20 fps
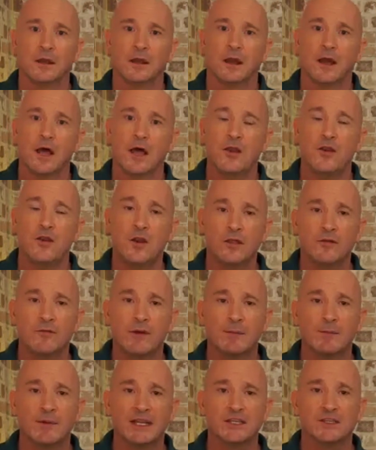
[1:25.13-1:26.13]
Another
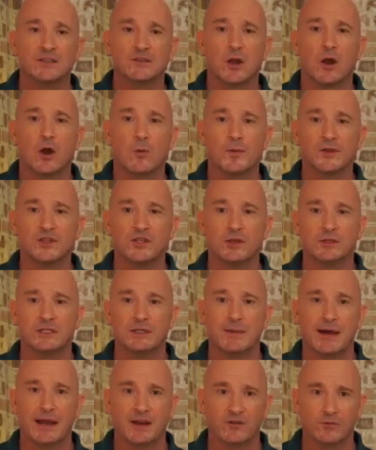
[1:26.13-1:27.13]
element is opportunity
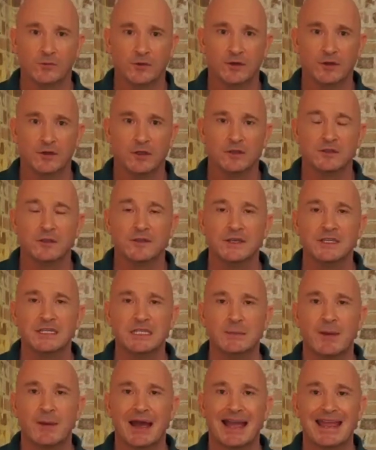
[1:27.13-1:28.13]
management. So this is
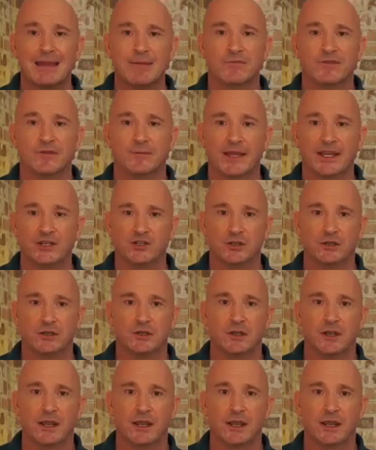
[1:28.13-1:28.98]
about information.